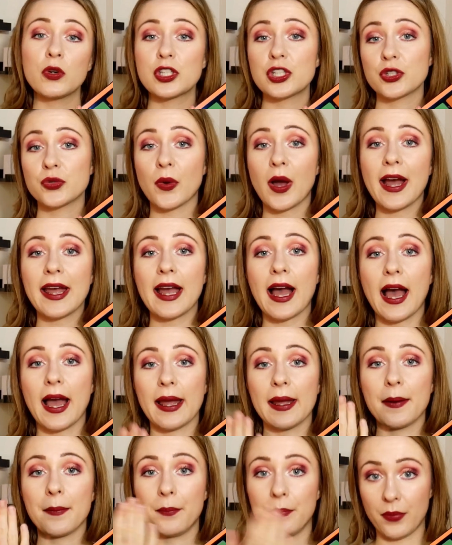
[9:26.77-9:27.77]
which is why
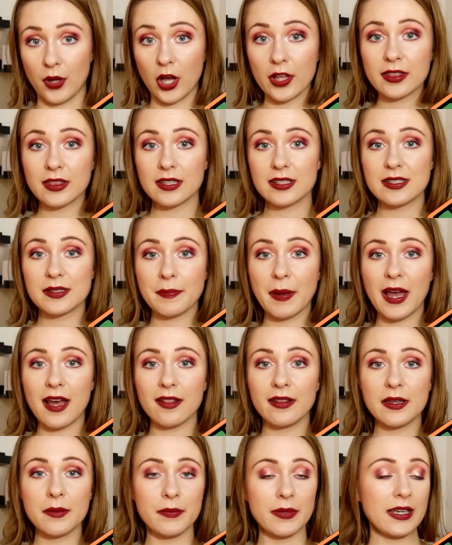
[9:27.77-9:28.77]
I bought this
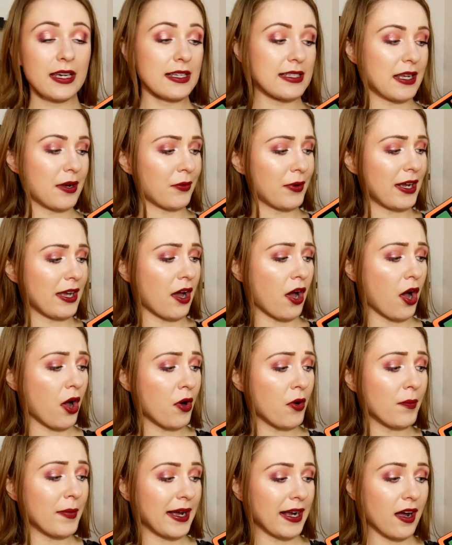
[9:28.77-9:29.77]
palette, because I went,
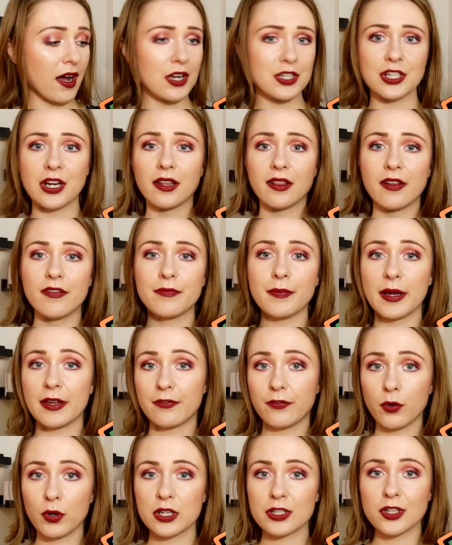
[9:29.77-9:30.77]
oh my gosh, I love my
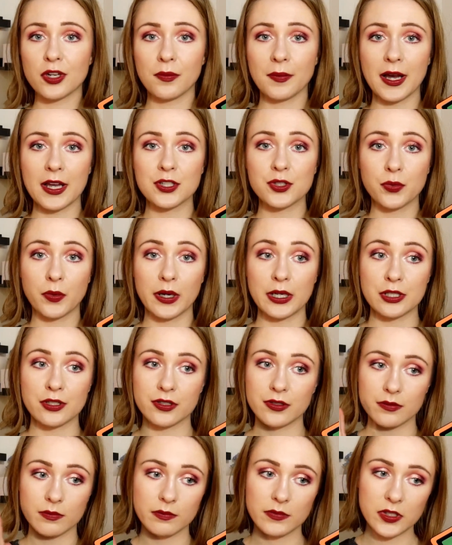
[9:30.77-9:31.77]
4 so much,
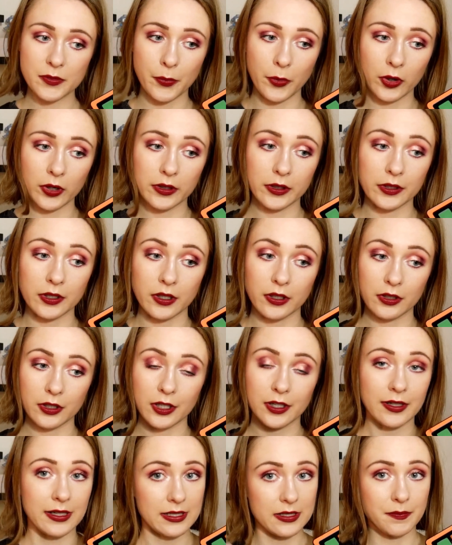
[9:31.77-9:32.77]
which, spoiler
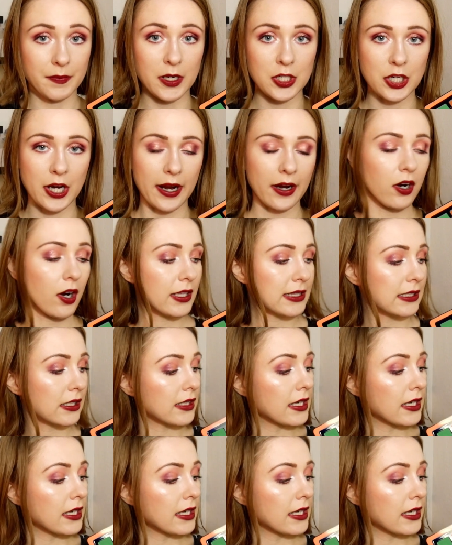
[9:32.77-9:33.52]
alert, is much higher on the